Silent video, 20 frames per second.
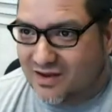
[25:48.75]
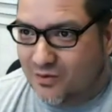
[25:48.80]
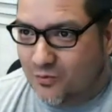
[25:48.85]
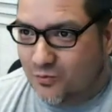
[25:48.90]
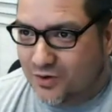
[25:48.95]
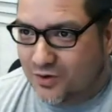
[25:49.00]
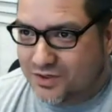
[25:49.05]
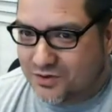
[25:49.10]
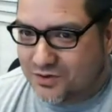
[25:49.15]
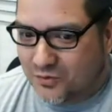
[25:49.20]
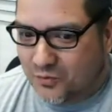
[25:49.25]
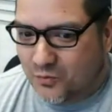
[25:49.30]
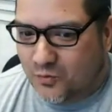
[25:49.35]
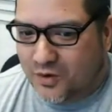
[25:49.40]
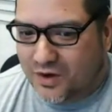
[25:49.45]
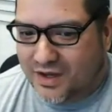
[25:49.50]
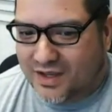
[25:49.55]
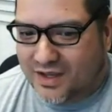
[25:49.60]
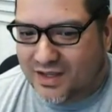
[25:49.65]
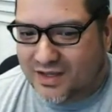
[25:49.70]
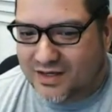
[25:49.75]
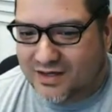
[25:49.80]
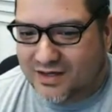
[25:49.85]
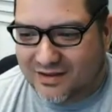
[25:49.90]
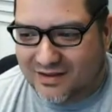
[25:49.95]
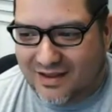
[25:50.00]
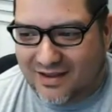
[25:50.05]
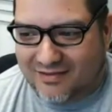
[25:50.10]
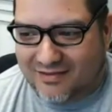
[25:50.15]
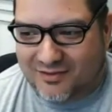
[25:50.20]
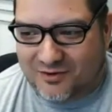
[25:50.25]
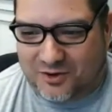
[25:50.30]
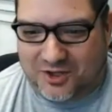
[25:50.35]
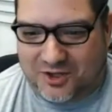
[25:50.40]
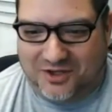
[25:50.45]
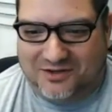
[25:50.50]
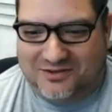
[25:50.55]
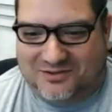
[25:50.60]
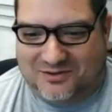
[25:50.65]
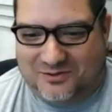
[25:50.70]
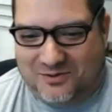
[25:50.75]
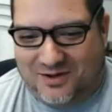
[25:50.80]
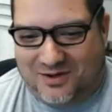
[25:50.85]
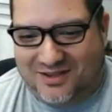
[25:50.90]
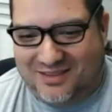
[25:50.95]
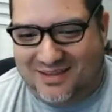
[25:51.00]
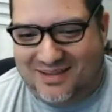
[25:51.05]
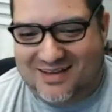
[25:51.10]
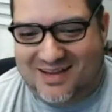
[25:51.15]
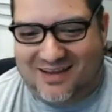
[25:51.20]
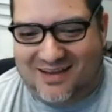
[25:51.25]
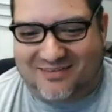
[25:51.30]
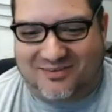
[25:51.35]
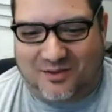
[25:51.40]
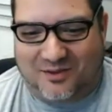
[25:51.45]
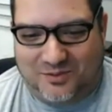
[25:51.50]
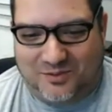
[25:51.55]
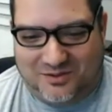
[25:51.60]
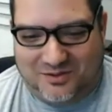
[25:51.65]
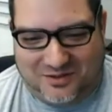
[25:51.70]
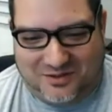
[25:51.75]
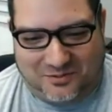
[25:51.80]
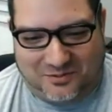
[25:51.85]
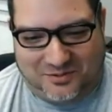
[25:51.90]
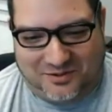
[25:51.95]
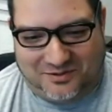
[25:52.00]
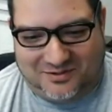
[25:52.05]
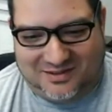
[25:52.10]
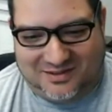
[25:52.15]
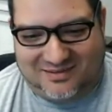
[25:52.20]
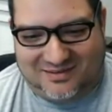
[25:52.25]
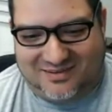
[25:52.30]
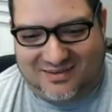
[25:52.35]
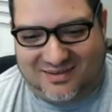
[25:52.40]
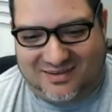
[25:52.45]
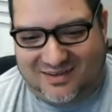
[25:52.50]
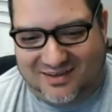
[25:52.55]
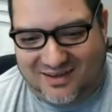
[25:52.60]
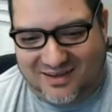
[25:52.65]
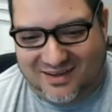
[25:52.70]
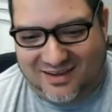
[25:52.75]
I wonder what they're going to do on the next WWDC.